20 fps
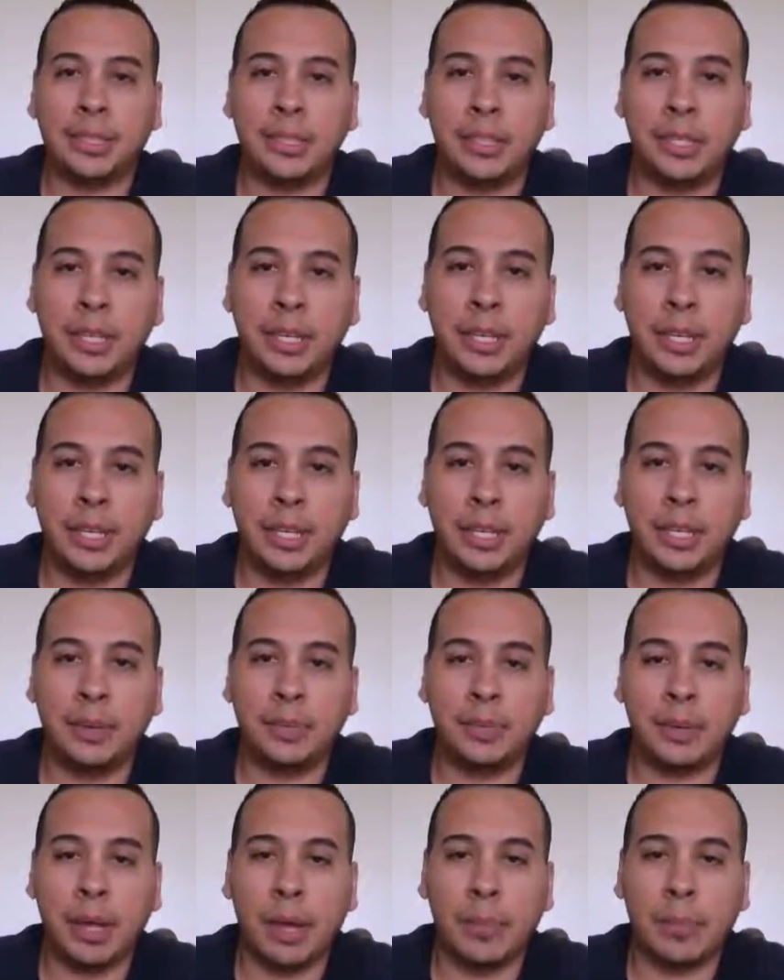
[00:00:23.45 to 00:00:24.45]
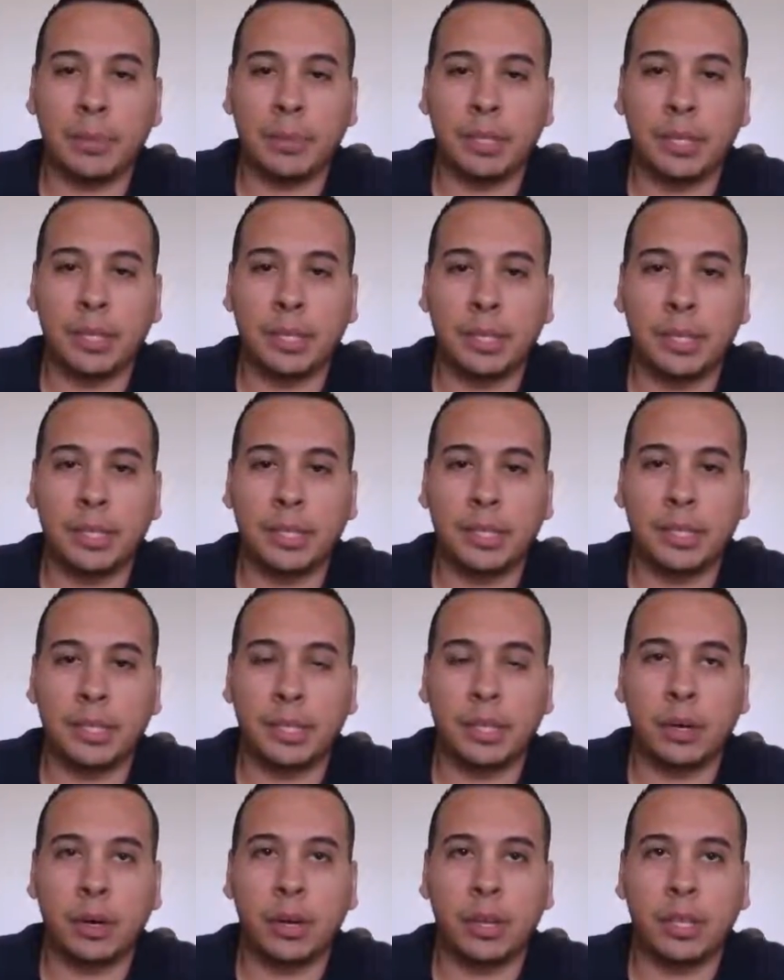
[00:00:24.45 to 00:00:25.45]
You need to be able to
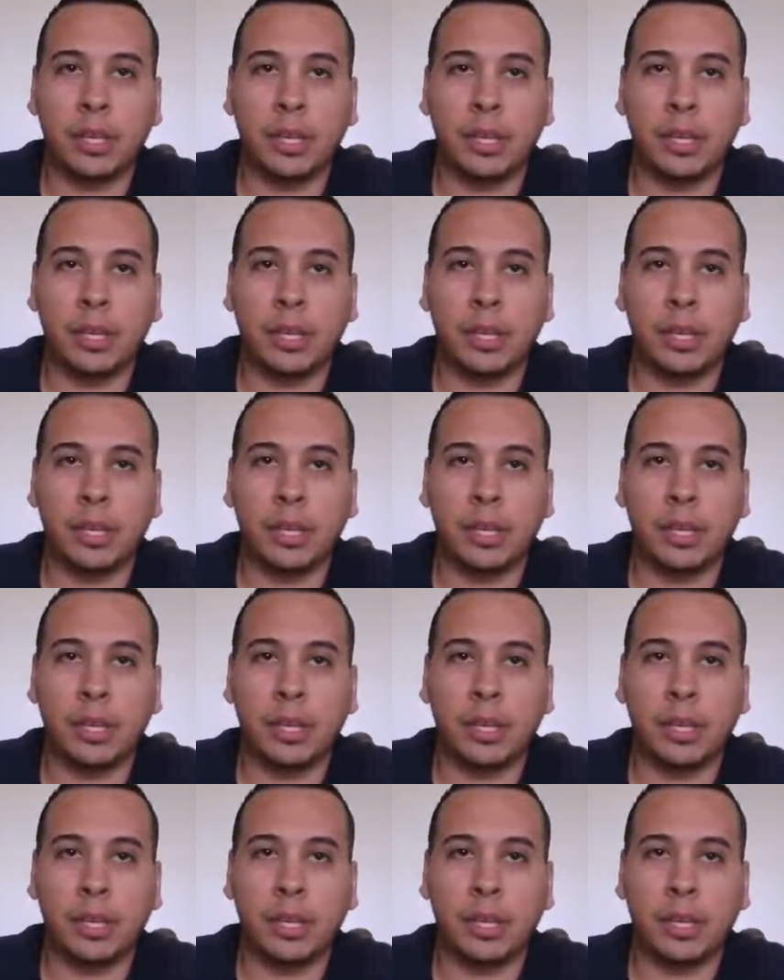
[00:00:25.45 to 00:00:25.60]
go to the